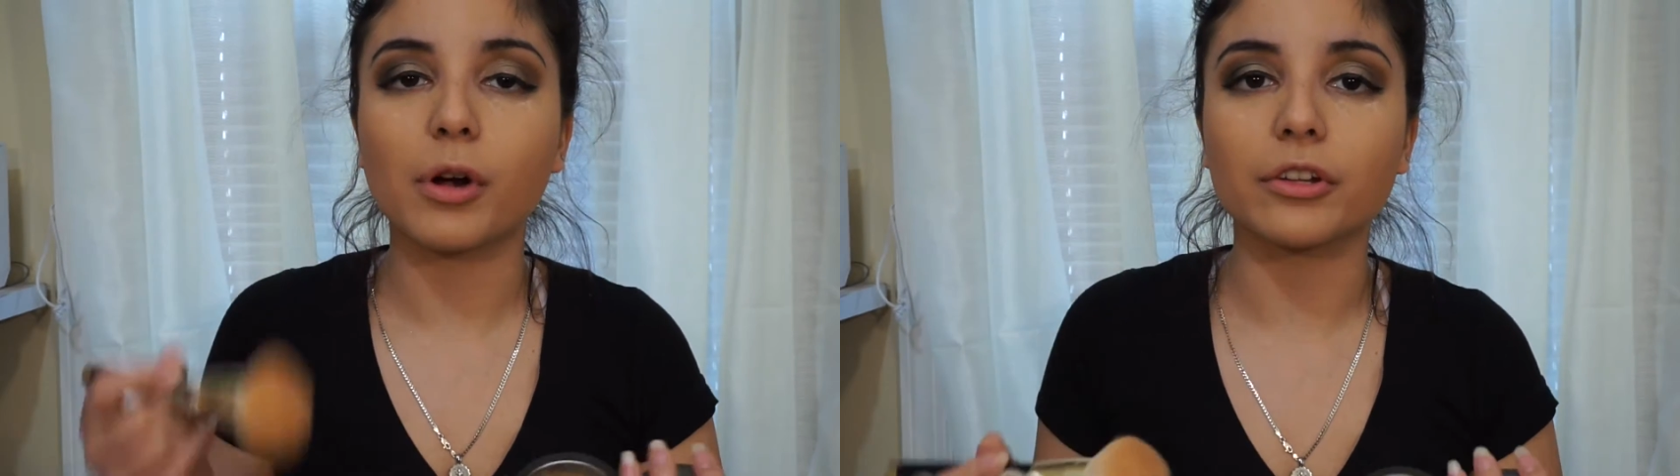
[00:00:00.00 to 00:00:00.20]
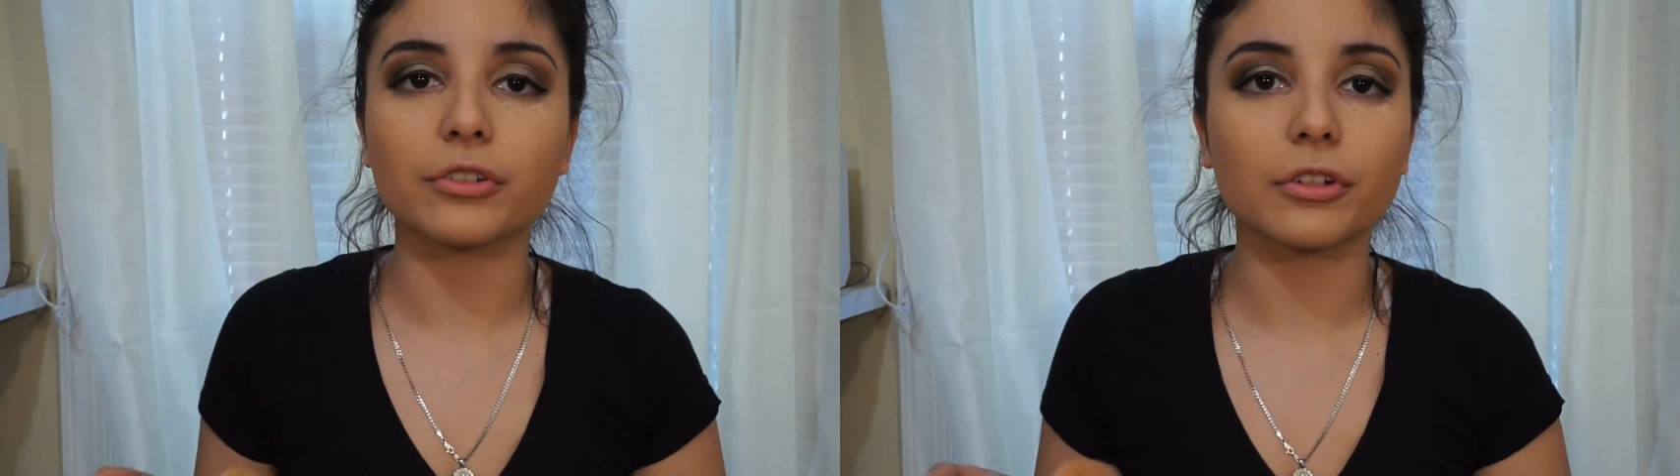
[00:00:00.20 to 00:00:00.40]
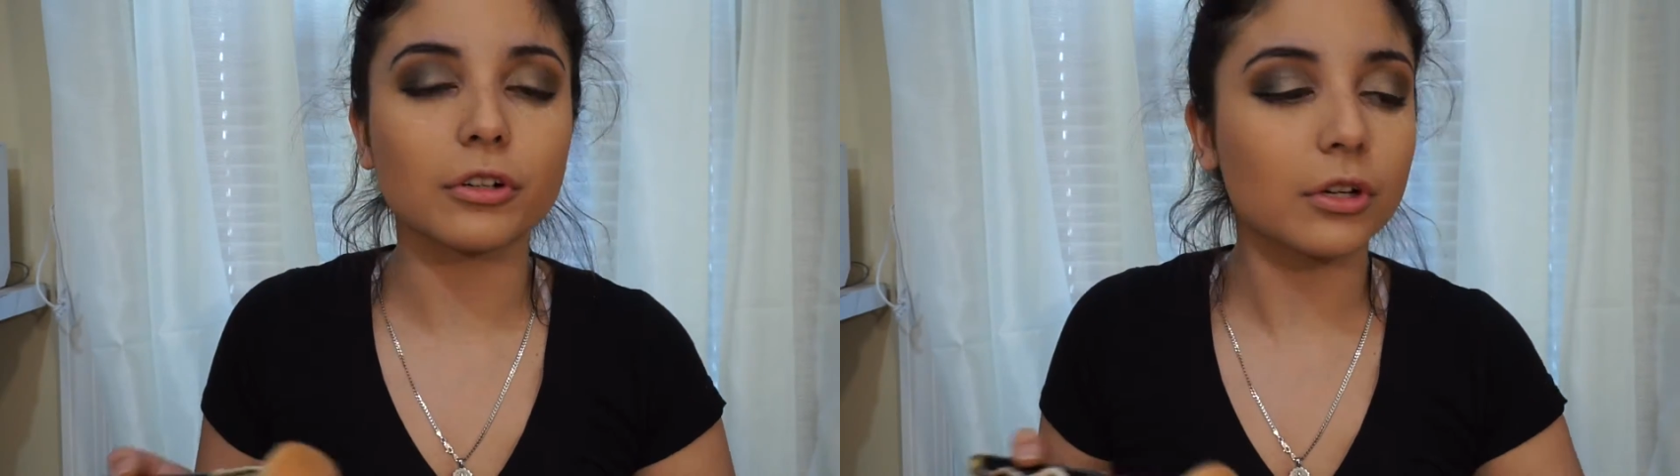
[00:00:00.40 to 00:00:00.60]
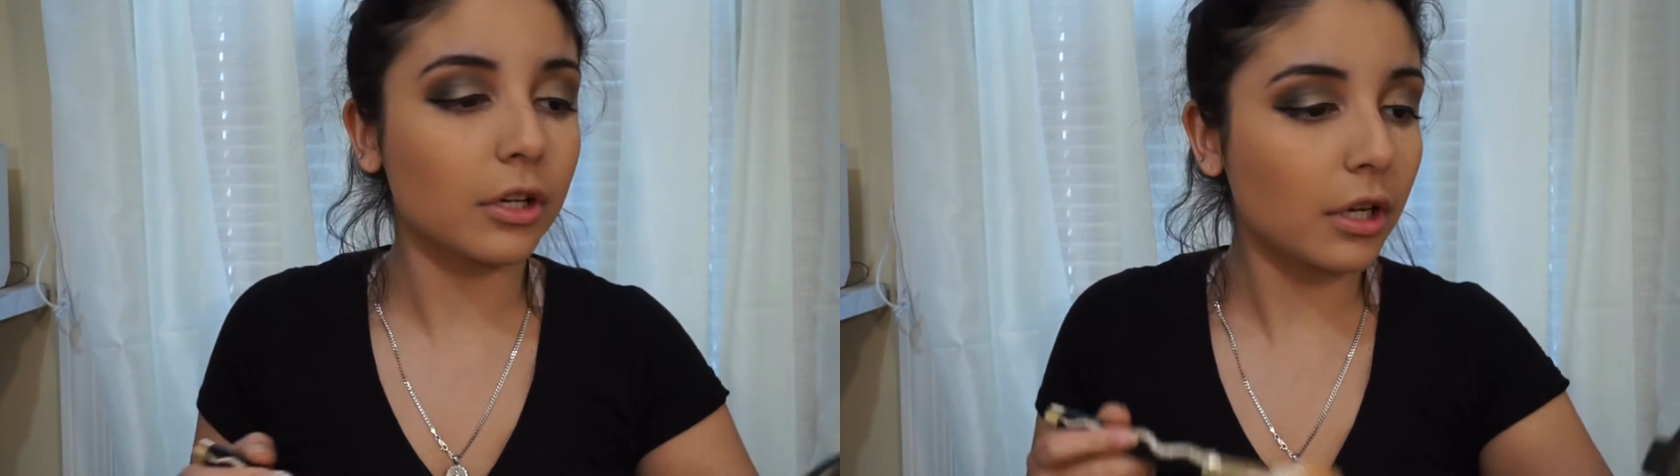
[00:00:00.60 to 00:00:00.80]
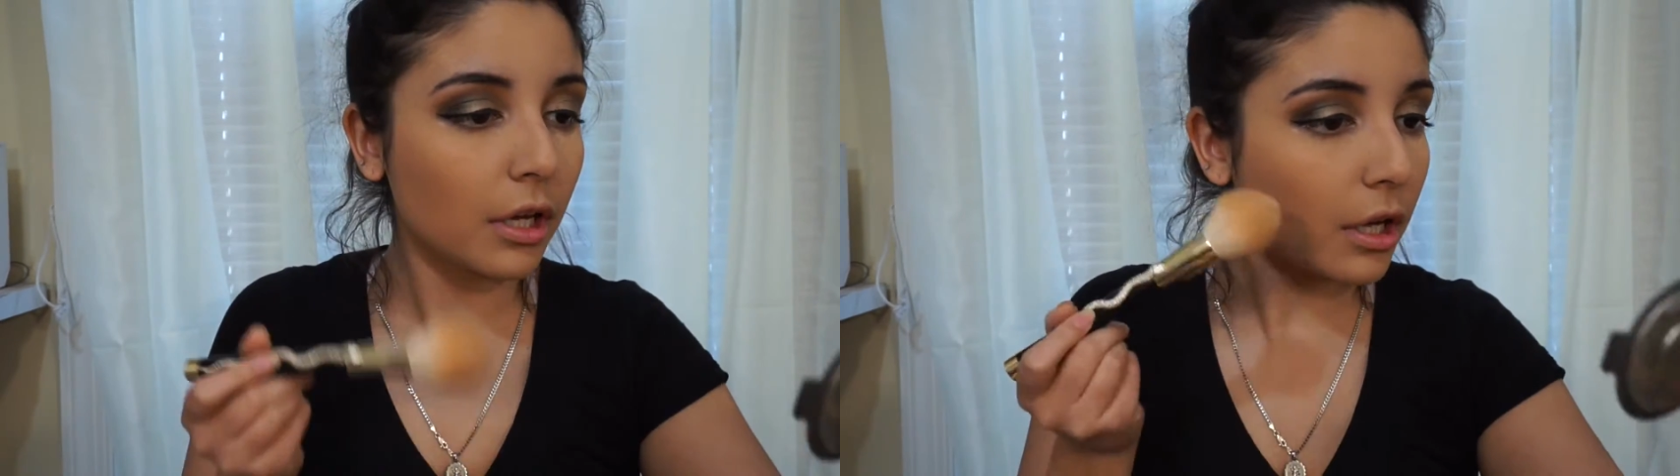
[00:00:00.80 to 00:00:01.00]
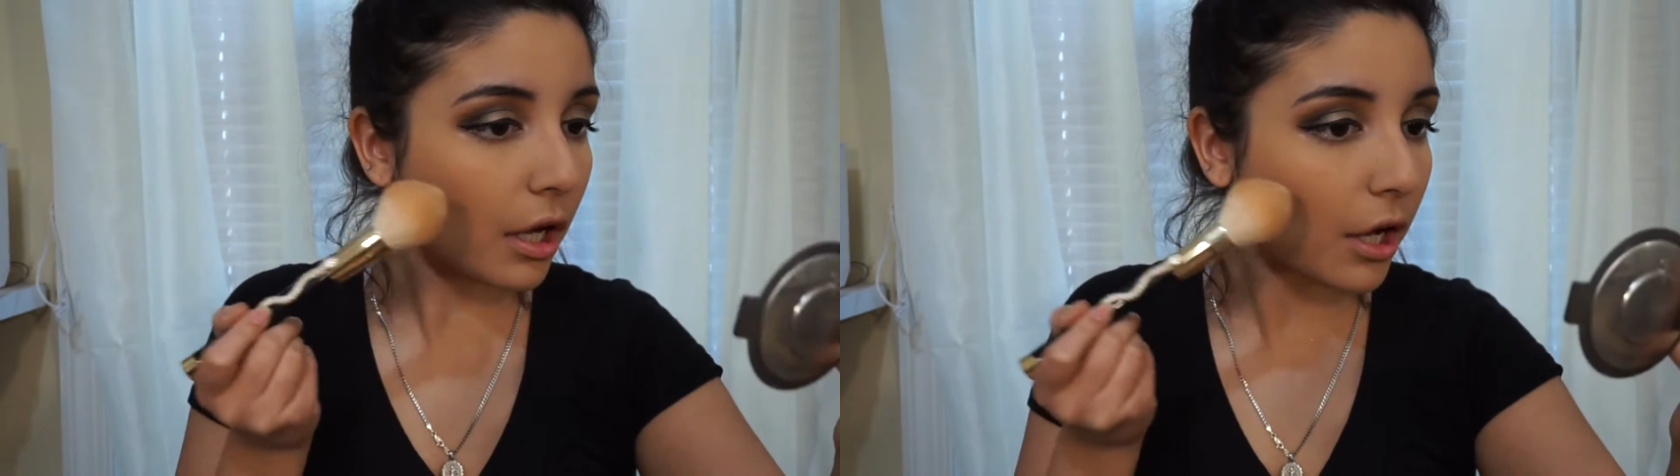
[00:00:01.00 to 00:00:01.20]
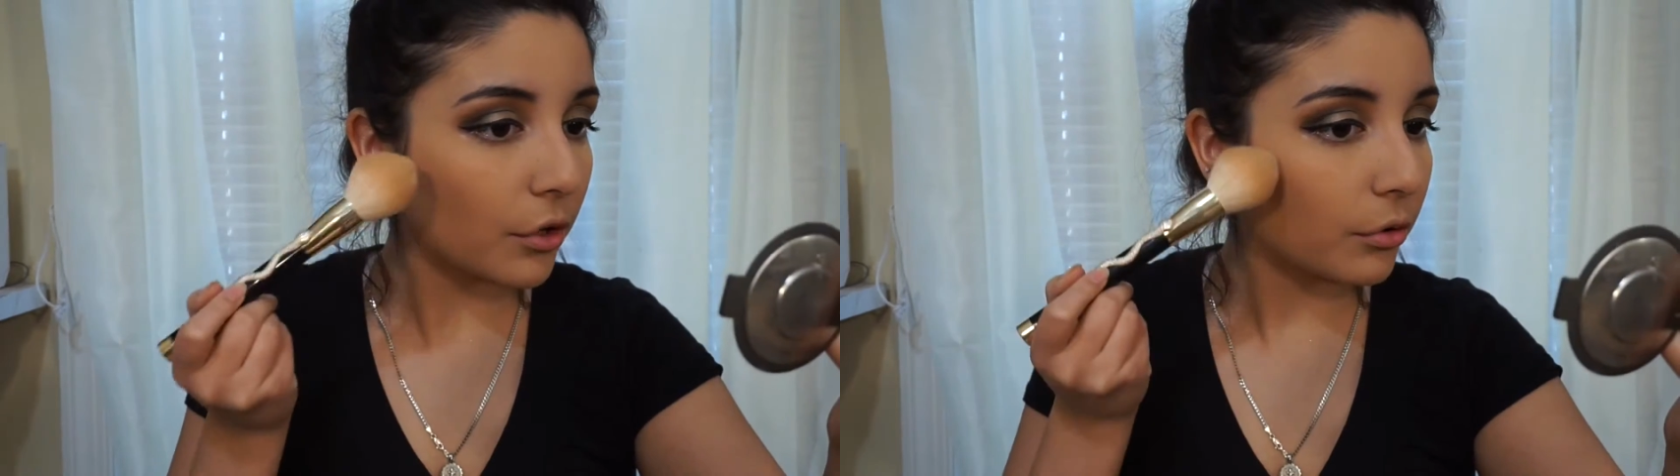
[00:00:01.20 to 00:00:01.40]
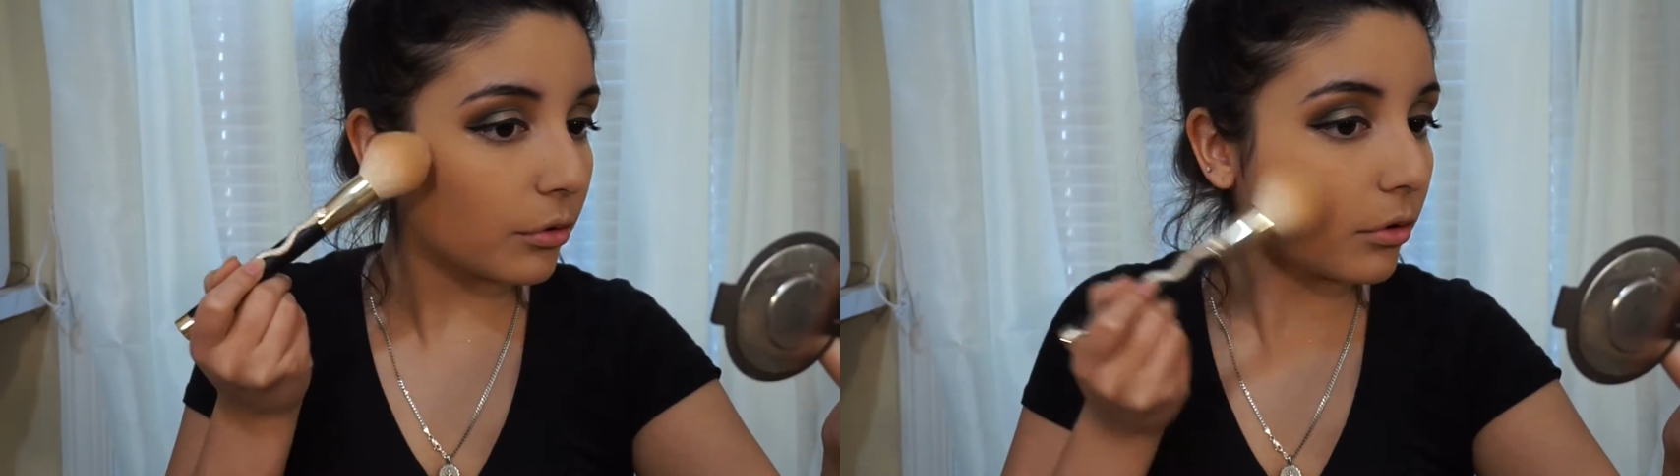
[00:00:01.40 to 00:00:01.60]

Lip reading: bronzer, how